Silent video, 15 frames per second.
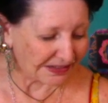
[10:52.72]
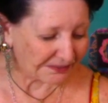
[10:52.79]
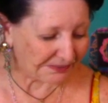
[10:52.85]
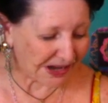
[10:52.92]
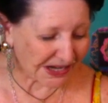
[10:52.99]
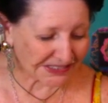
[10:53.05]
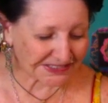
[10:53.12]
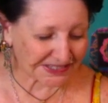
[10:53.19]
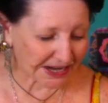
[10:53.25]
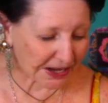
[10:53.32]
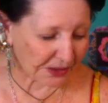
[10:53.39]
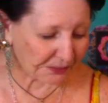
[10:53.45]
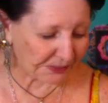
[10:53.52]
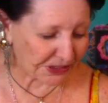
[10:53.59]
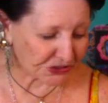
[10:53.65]

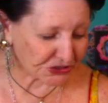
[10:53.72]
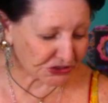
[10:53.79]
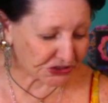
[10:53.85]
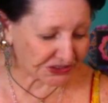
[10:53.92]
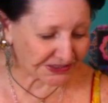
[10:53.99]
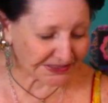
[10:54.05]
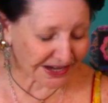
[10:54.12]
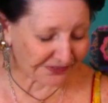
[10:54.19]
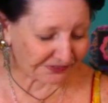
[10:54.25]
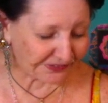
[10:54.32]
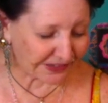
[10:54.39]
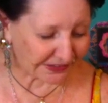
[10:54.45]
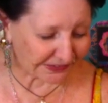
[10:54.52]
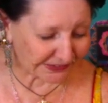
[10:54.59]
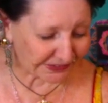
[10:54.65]
Moscow Mitch is
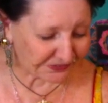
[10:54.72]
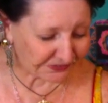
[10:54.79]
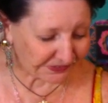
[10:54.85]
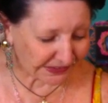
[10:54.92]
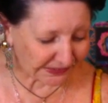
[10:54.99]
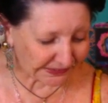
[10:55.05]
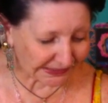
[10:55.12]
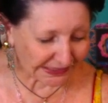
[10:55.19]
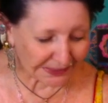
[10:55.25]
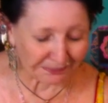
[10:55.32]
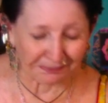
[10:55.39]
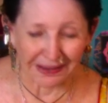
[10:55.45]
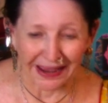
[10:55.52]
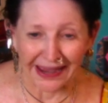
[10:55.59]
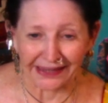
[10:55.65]
definitely feeling
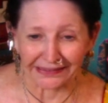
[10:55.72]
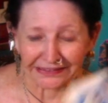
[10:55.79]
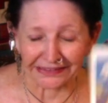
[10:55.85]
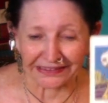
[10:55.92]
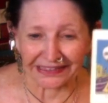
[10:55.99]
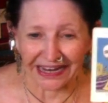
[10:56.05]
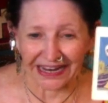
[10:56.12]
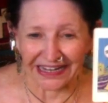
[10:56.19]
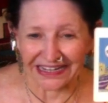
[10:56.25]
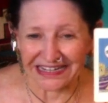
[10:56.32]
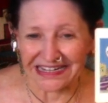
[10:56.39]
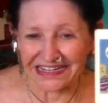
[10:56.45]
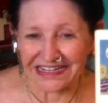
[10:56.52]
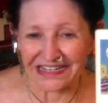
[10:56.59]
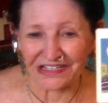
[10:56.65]
embattled and
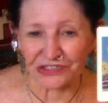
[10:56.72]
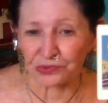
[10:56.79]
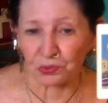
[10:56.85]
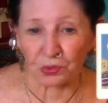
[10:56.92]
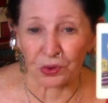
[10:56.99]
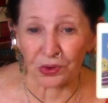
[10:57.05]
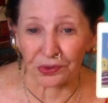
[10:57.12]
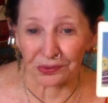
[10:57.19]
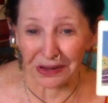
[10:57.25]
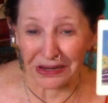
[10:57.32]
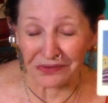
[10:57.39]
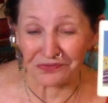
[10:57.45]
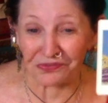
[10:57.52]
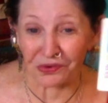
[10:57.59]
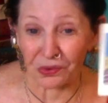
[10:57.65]
he is
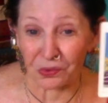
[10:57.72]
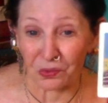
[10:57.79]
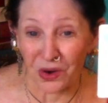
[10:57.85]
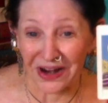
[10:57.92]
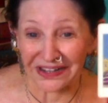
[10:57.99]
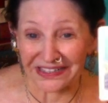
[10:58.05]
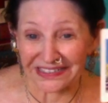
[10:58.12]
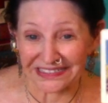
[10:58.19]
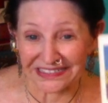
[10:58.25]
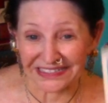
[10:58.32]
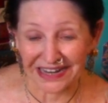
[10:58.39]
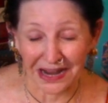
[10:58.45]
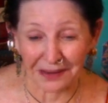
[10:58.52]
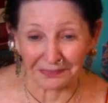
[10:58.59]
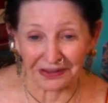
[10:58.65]
worried for what is
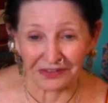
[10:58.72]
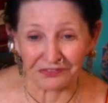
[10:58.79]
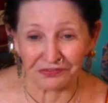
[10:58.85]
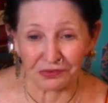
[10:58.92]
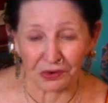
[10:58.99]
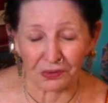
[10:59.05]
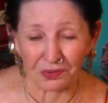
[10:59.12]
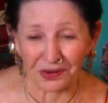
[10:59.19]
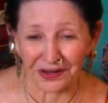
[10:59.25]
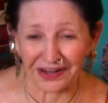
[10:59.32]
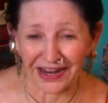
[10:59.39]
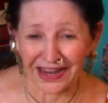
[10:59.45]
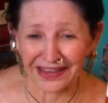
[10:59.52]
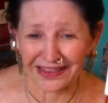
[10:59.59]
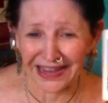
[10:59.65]
coming forward.
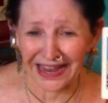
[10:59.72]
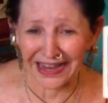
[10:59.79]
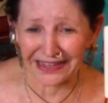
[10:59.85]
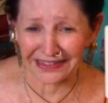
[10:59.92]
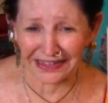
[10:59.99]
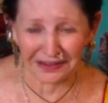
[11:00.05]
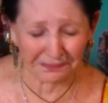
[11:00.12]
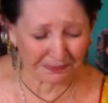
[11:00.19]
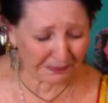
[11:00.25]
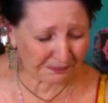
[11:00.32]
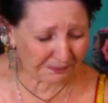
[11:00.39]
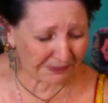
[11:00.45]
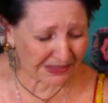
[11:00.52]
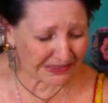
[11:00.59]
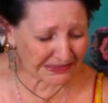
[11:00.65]
And that, and
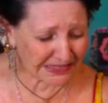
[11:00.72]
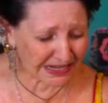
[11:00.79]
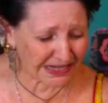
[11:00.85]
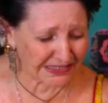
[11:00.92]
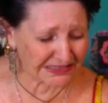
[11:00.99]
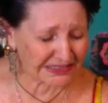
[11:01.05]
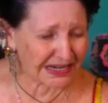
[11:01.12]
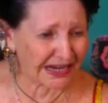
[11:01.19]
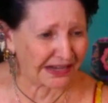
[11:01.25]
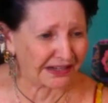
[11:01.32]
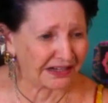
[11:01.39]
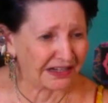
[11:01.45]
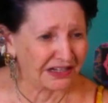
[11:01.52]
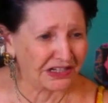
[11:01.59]
besides that,